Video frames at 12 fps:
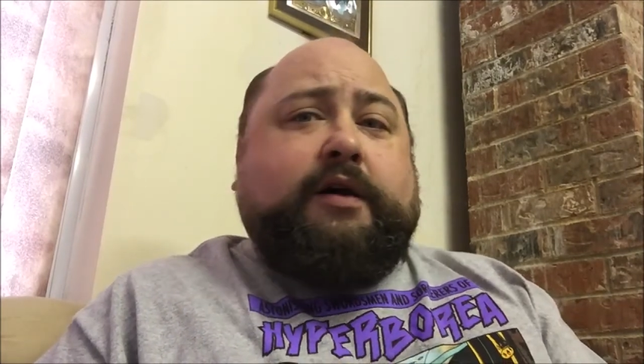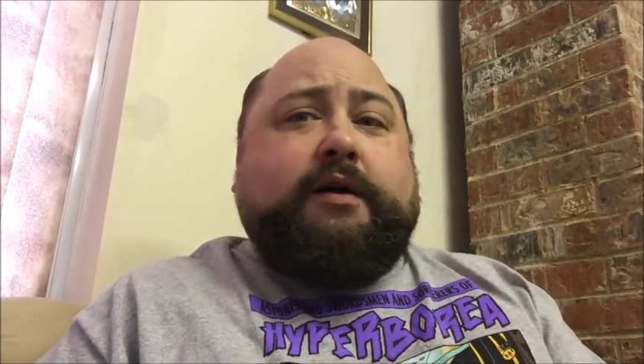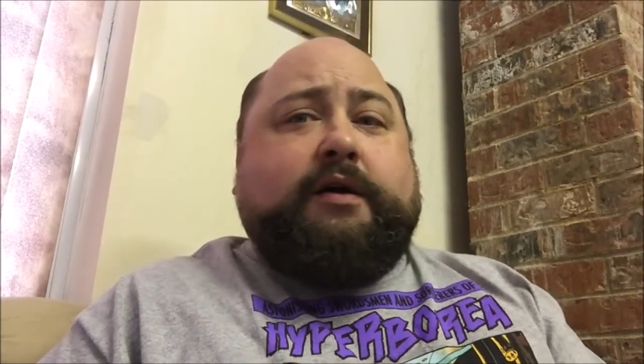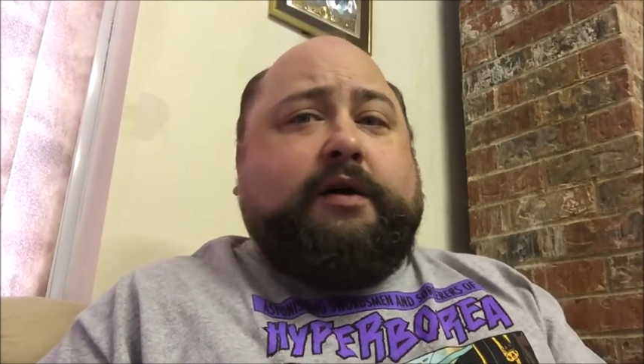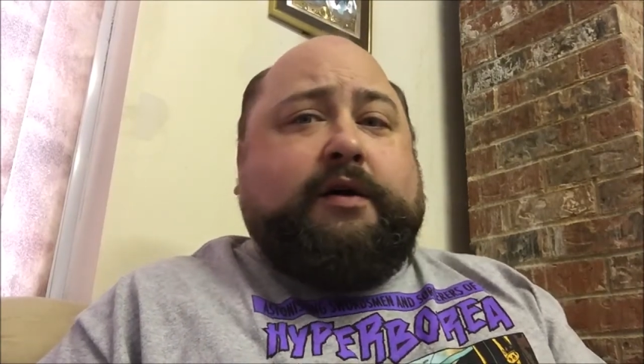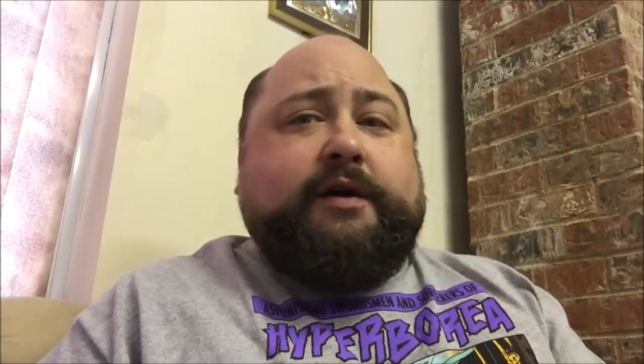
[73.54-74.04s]

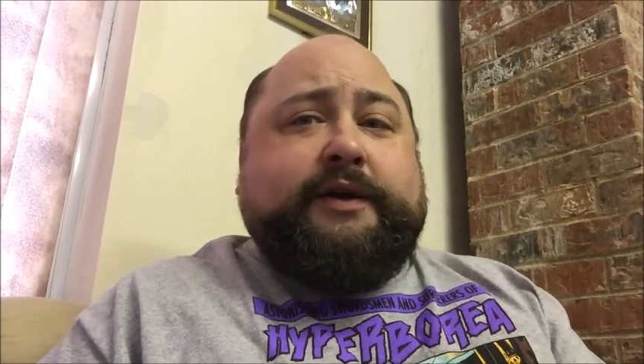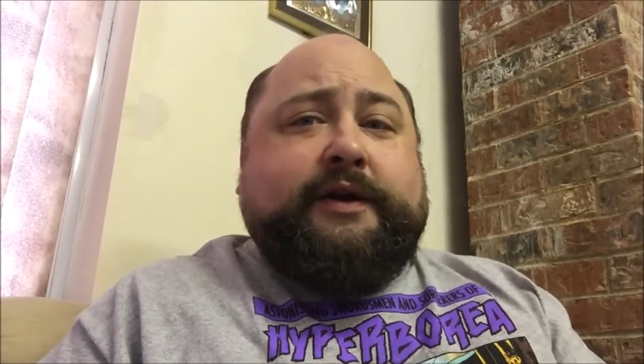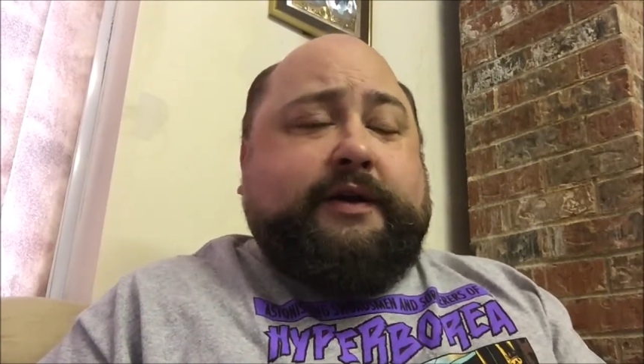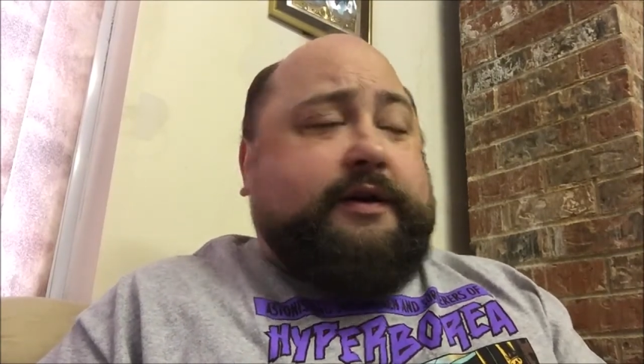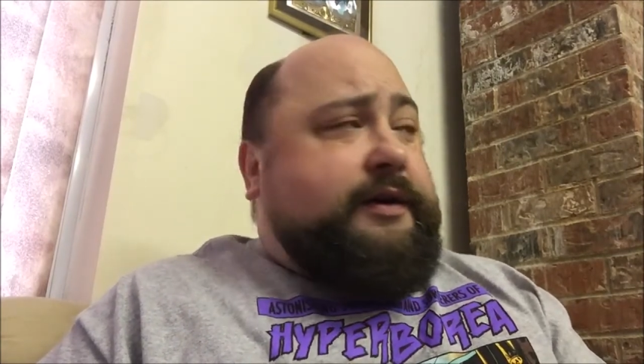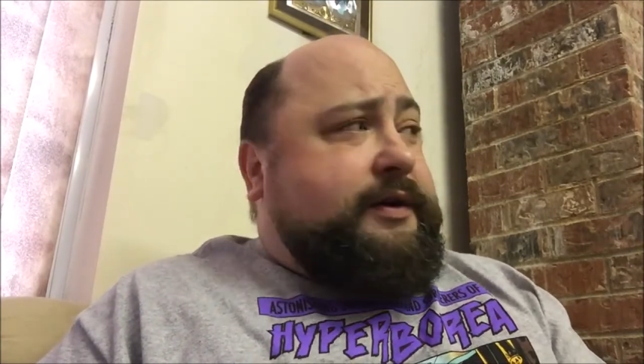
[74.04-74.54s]
on
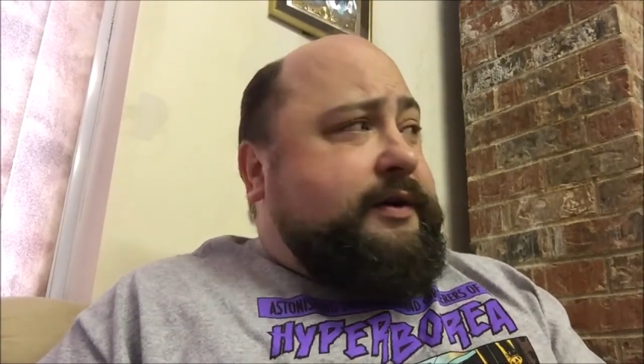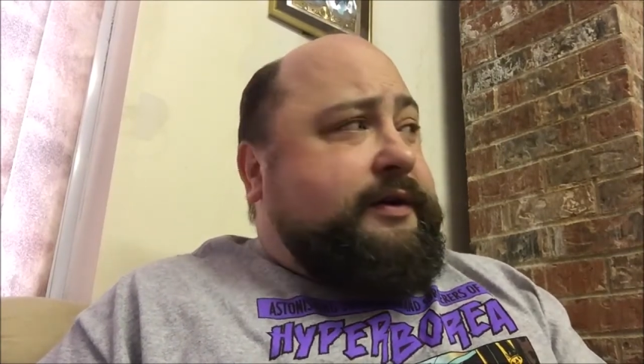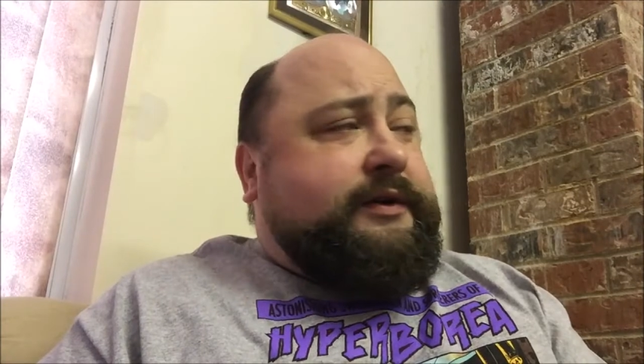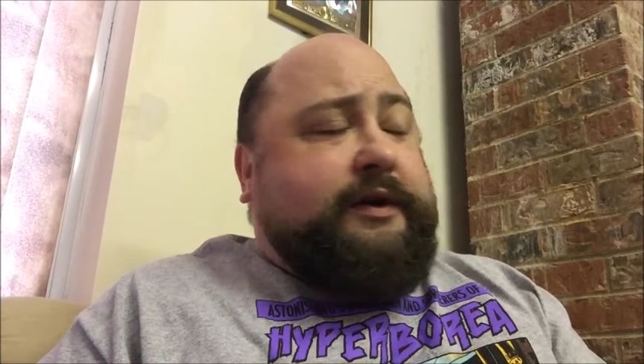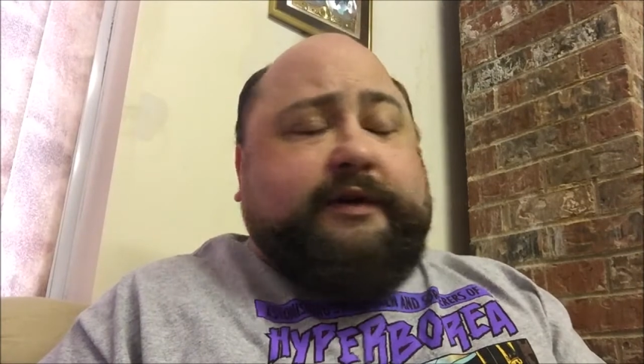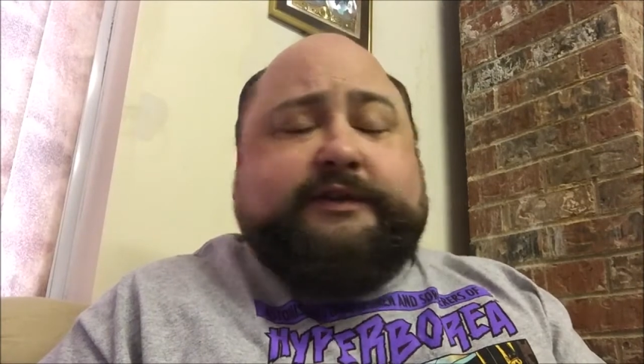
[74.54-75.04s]

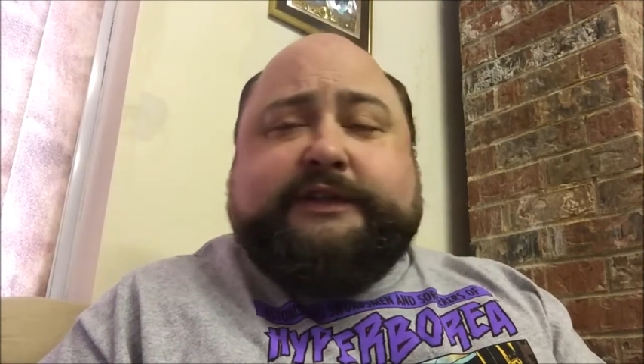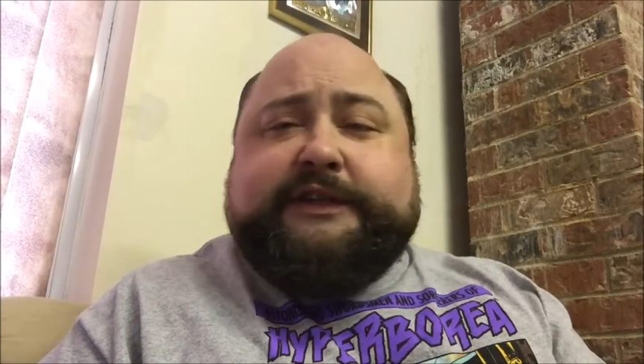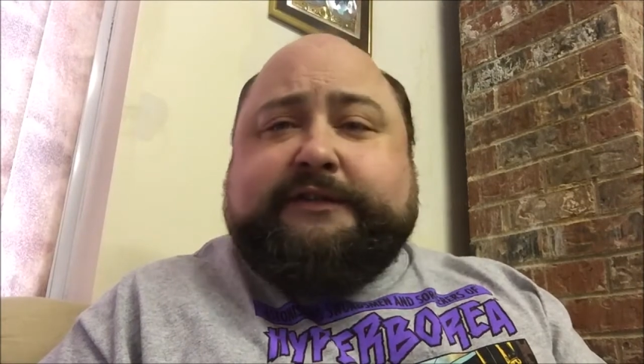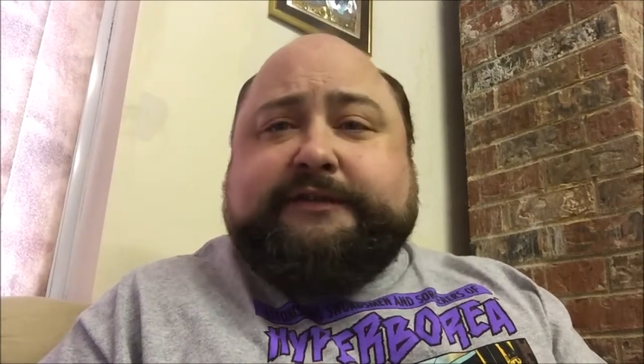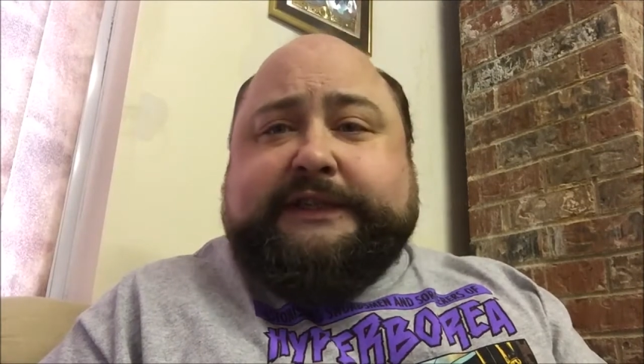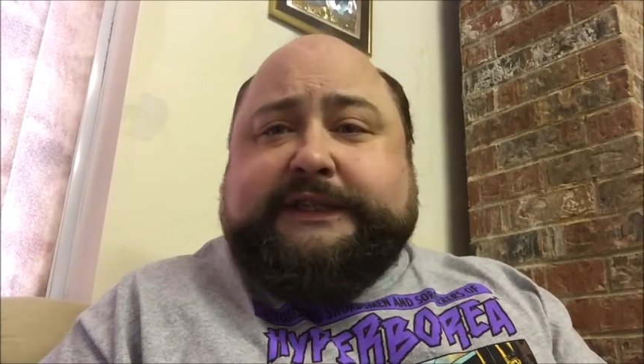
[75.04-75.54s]
a
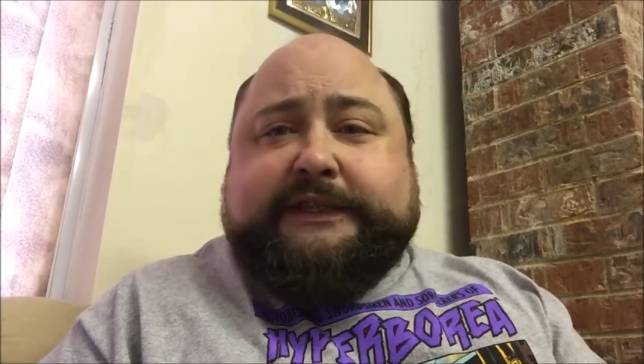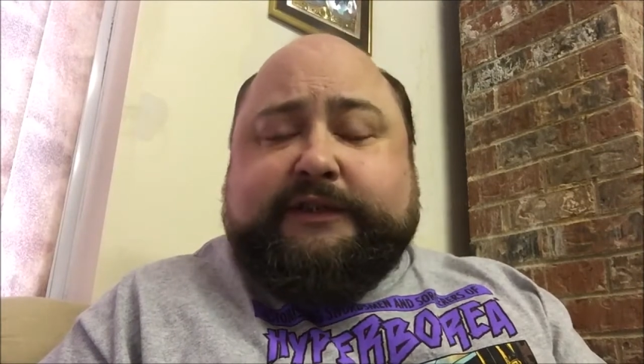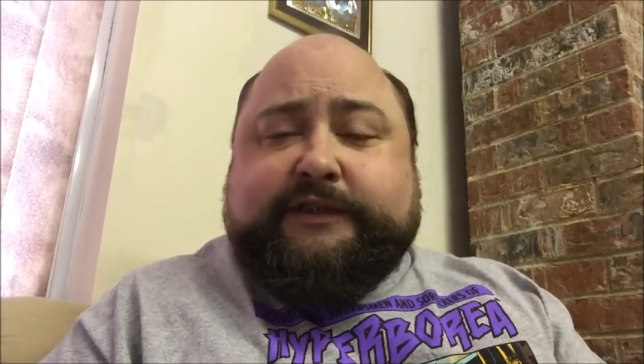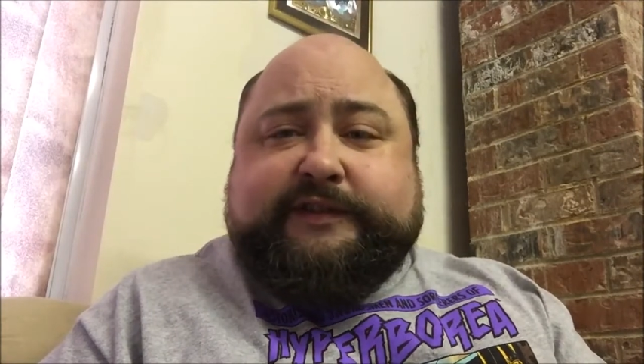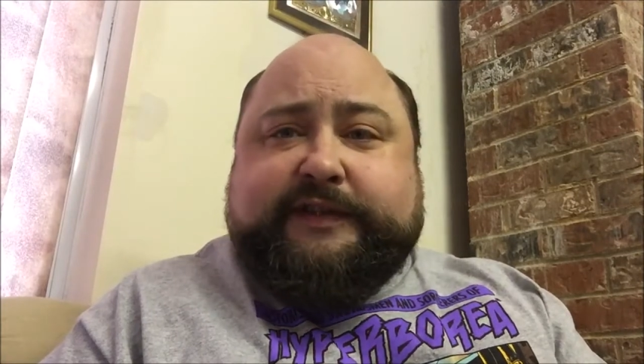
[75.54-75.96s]
TV